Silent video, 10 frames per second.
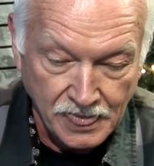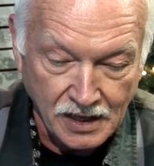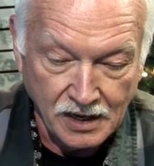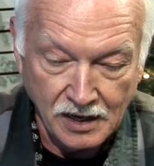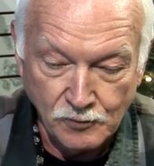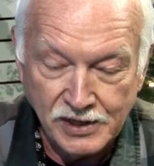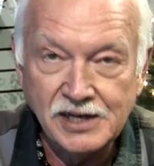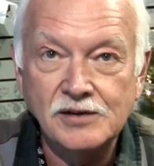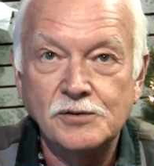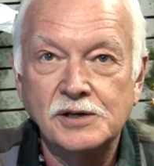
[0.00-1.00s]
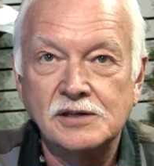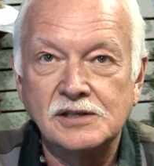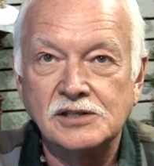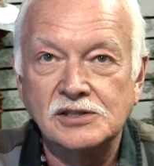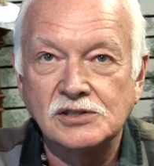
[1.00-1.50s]

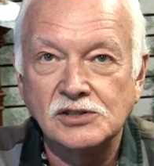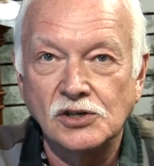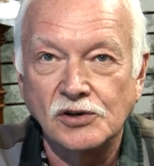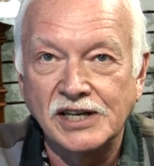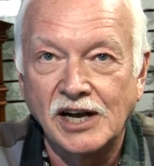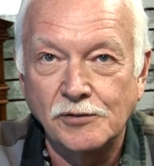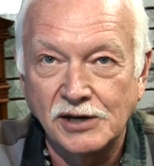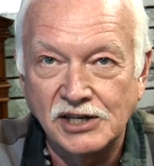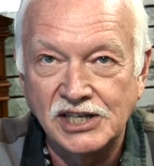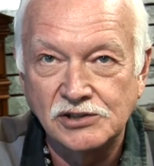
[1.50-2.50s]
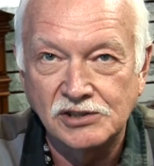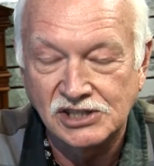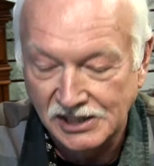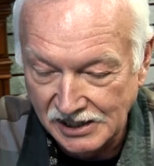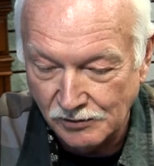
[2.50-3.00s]
early on when our kids were just
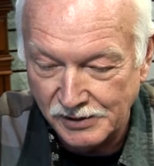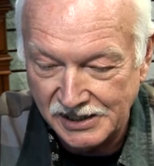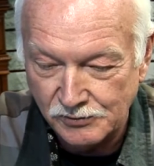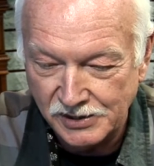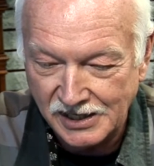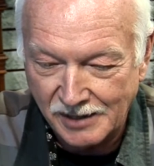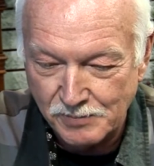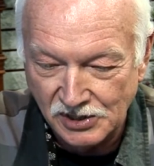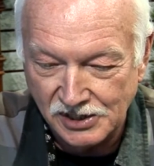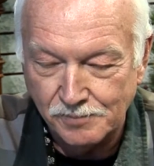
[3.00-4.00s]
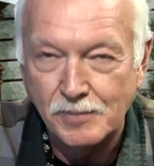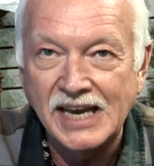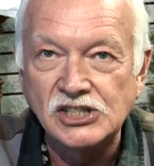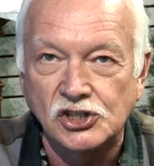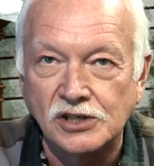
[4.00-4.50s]
little, I built a
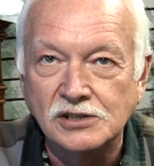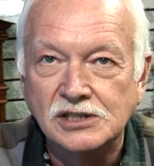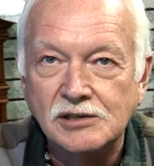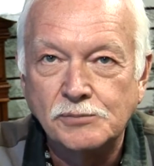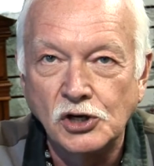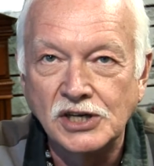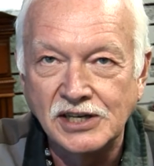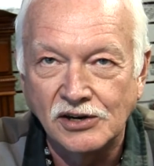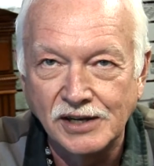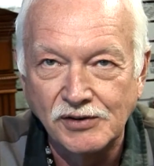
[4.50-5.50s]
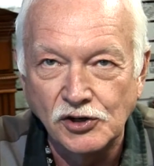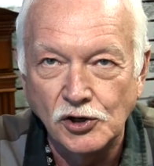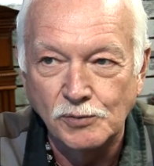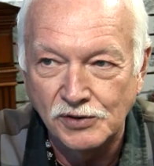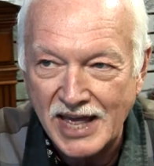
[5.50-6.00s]
manger, put it in our living
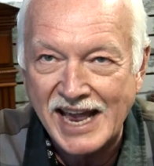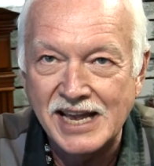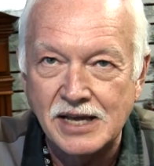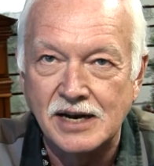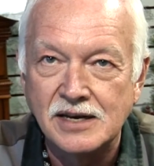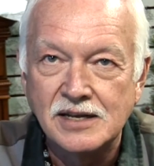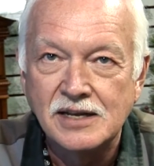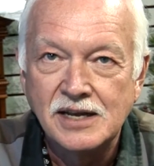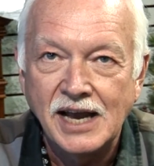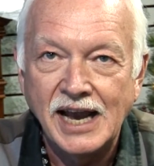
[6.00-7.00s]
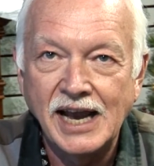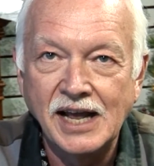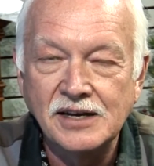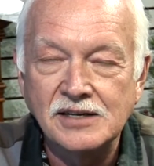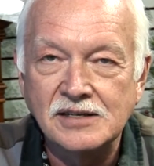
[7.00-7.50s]
room with hay in it,
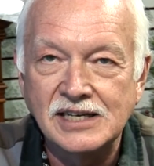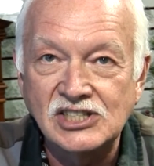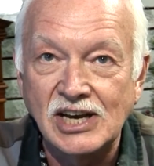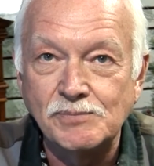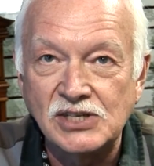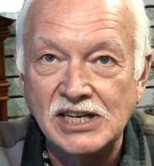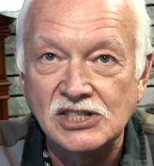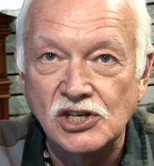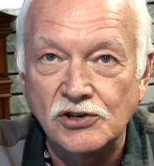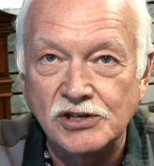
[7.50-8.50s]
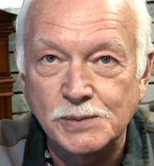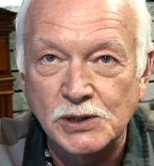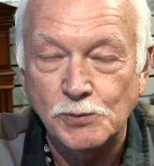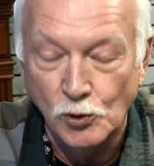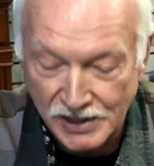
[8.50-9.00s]
and it's empty until Christmas
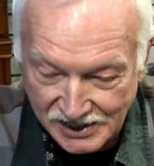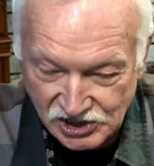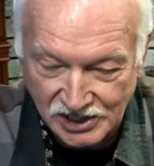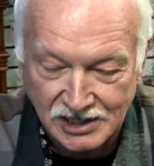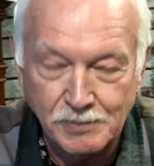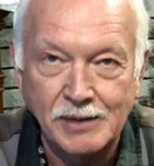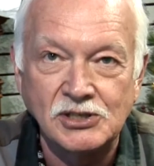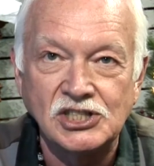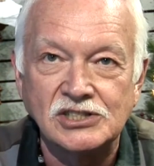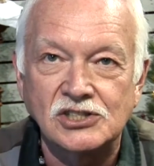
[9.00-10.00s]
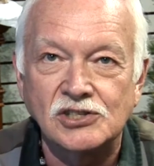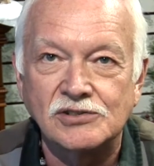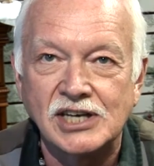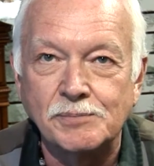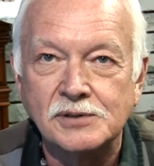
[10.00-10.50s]
morning, and suddenly baby Jesus shows
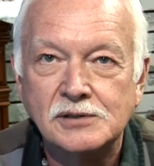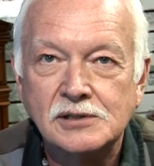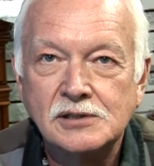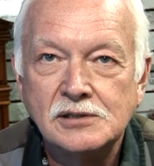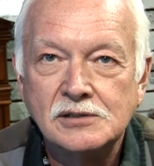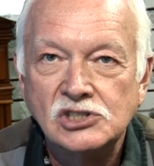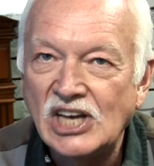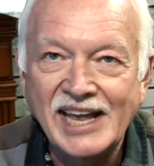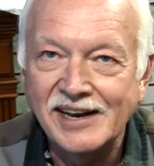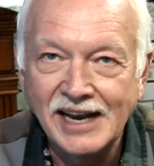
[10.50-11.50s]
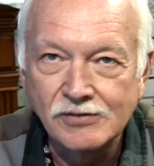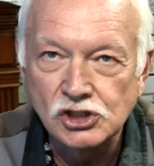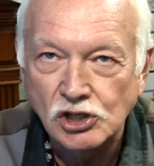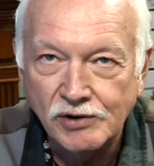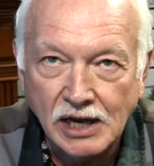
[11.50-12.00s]
up. Santa never
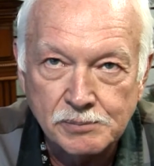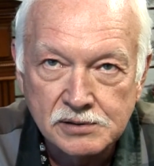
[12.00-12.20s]
showed up